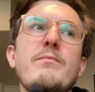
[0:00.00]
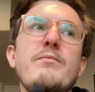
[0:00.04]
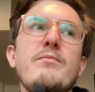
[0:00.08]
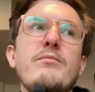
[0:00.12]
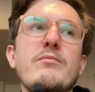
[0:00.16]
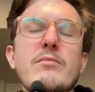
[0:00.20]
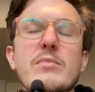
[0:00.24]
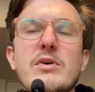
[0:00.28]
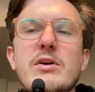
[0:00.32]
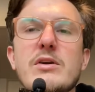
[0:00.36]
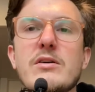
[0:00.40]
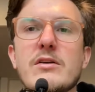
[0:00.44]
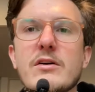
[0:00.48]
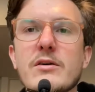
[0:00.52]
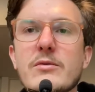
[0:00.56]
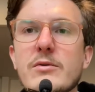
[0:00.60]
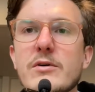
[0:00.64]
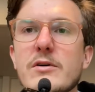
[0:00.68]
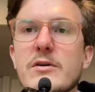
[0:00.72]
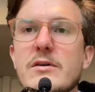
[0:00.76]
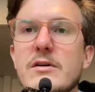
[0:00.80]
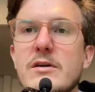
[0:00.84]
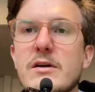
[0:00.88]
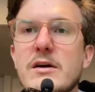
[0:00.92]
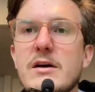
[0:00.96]
But you know
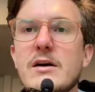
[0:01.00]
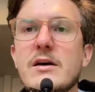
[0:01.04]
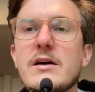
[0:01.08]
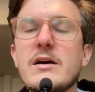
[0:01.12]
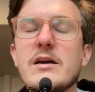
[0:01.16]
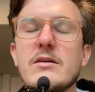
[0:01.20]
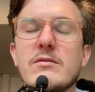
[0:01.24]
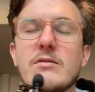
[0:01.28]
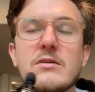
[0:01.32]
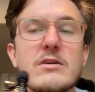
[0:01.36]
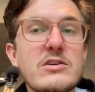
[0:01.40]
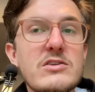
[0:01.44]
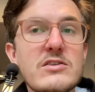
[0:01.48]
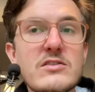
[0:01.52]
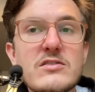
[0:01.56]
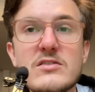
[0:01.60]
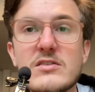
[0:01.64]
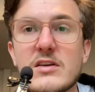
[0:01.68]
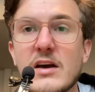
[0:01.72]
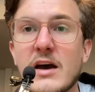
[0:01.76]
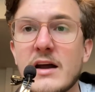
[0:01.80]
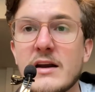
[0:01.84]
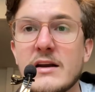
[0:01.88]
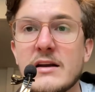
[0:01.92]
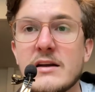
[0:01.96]
what? If you're just
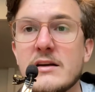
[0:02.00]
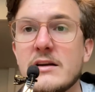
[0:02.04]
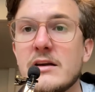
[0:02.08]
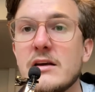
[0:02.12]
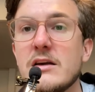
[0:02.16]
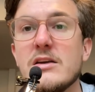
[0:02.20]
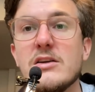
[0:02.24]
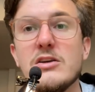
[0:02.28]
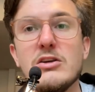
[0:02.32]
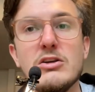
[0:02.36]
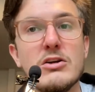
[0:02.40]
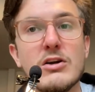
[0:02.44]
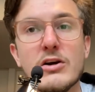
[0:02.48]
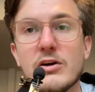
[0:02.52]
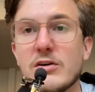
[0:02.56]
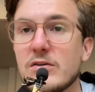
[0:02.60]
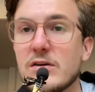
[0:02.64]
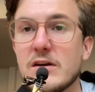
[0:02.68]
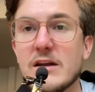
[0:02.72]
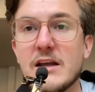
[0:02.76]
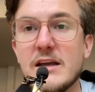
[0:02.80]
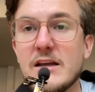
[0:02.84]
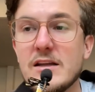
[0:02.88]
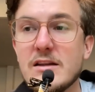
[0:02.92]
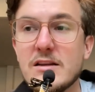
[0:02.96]
starting, you don't
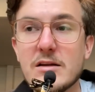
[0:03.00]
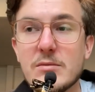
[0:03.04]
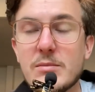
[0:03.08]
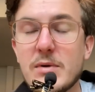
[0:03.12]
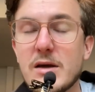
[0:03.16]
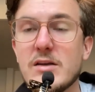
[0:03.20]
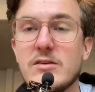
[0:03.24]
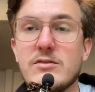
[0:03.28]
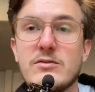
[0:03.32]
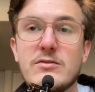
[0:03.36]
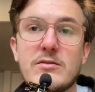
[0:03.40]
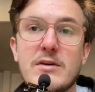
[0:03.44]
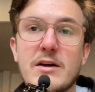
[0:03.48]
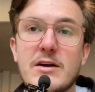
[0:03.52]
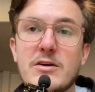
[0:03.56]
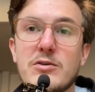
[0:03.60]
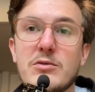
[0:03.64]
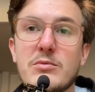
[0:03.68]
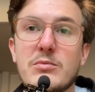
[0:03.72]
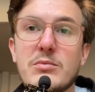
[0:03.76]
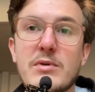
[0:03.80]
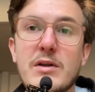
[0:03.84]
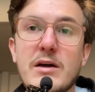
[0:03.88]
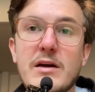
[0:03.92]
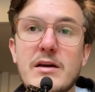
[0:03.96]
need the best record
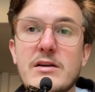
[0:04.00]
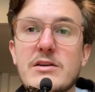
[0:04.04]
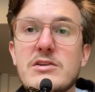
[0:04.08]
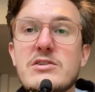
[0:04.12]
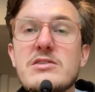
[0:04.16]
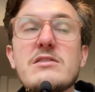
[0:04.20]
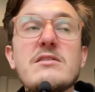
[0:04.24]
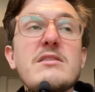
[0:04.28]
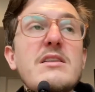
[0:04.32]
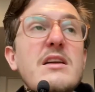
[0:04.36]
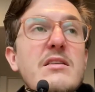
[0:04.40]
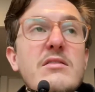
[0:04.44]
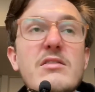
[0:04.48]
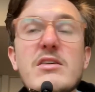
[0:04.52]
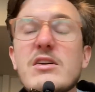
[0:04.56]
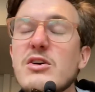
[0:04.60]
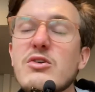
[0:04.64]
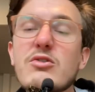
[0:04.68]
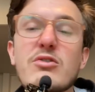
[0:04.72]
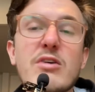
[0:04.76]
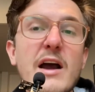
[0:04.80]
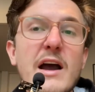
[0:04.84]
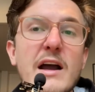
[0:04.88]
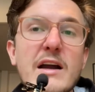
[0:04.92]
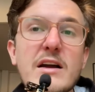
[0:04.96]
player. Just give it a
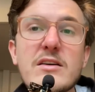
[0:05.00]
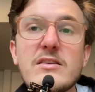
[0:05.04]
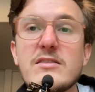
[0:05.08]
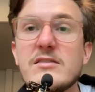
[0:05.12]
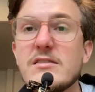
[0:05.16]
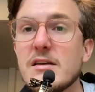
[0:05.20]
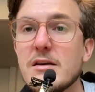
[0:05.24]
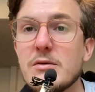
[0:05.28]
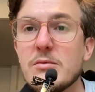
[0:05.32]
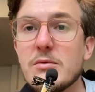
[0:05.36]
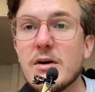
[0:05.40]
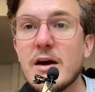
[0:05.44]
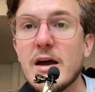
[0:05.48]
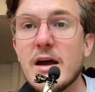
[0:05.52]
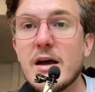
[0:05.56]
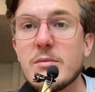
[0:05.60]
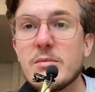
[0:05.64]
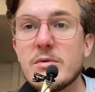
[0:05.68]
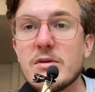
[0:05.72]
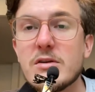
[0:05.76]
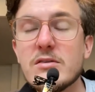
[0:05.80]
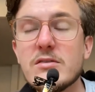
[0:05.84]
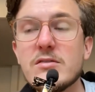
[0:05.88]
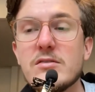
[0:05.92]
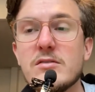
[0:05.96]
crack, see what
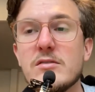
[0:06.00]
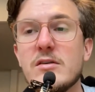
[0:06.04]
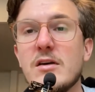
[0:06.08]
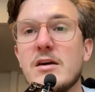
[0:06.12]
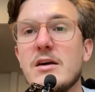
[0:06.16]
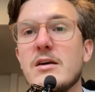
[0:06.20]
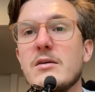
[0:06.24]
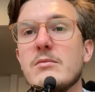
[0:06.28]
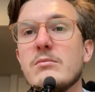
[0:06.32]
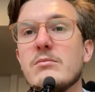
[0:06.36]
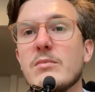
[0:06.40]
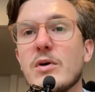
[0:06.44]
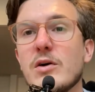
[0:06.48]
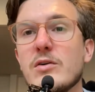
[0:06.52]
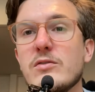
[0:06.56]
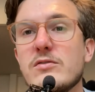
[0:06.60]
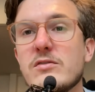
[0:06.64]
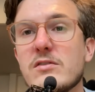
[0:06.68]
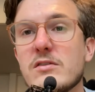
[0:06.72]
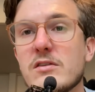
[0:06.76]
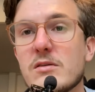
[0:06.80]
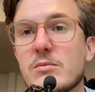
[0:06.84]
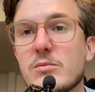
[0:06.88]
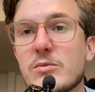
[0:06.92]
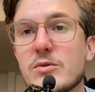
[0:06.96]
happens. Most of
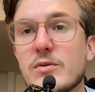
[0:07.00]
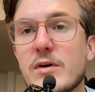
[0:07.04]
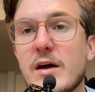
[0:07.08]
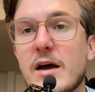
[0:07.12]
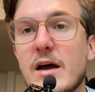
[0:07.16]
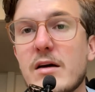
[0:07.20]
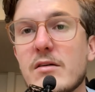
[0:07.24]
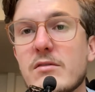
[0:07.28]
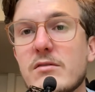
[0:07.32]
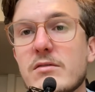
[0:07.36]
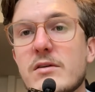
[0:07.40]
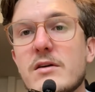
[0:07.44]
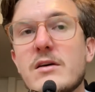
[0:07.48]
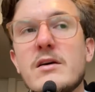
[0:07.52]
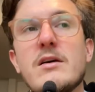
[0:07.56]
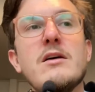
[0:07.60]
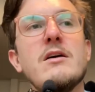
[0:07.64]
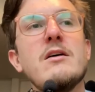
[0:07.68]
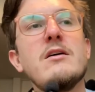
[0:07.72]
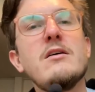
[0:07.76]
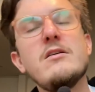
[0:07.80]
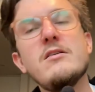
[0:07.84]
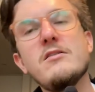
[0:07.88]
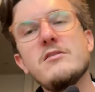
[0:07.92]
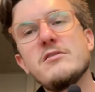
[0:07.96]
them will have
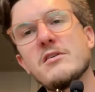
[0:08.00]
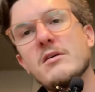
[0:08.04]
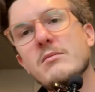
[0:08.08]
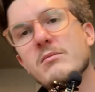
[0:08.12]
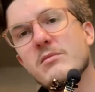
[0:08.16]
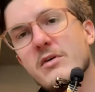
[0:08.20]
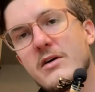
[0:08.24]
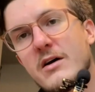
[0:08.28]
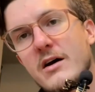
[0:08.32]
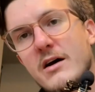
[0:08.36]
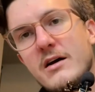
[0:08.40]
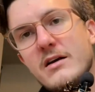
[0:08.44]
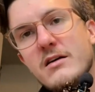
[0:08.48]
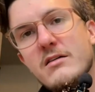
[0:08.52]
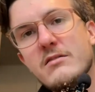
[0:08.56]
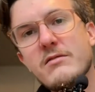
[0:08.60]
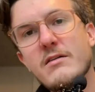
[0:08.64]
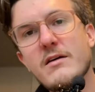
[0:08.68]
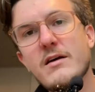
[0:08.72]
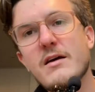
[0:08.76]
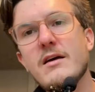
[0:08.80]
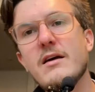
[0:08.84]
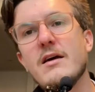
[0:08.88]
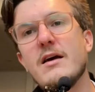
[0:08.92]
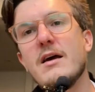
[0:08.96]
some kind of
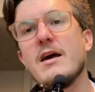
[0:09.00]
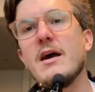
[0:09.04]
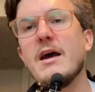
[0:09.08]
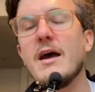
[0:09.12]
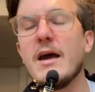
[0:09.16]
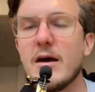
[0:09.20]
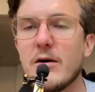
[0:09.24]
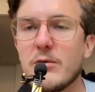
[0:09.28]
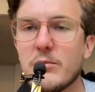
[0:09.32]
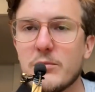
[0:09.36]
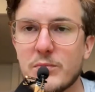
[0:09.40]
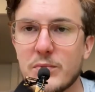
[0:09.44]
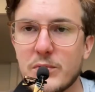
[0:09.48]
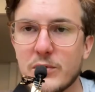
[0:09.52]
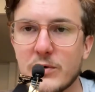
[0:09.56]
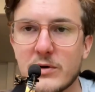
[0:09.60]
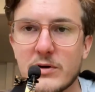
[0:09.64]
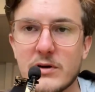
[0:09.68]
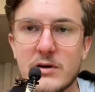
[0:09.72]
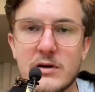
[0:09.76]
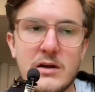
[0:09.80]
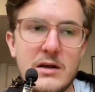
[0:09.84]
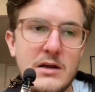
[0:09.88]
output,